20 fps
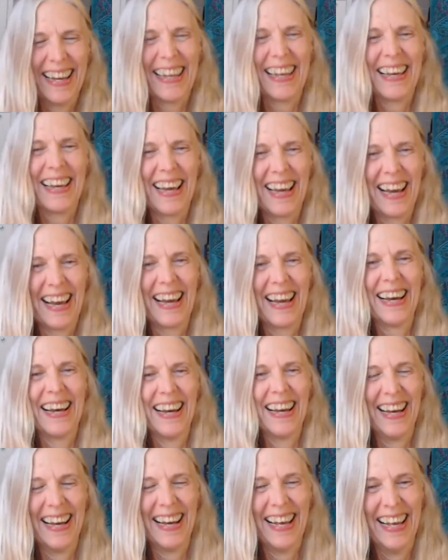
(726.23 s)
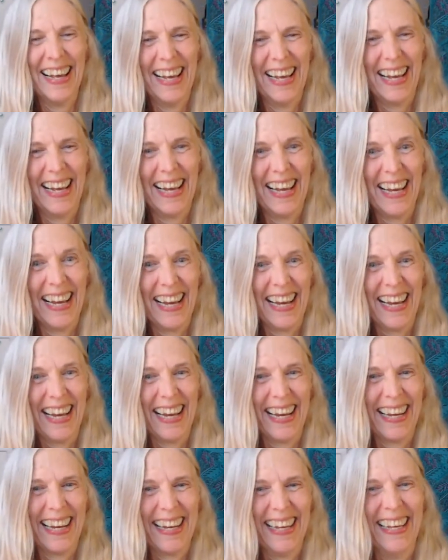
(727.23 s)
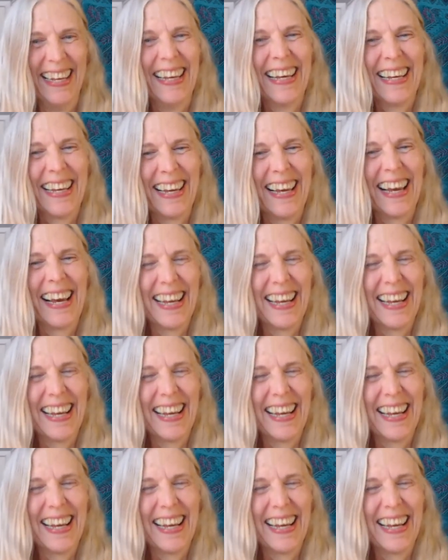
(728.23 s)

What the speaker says: (not speaking)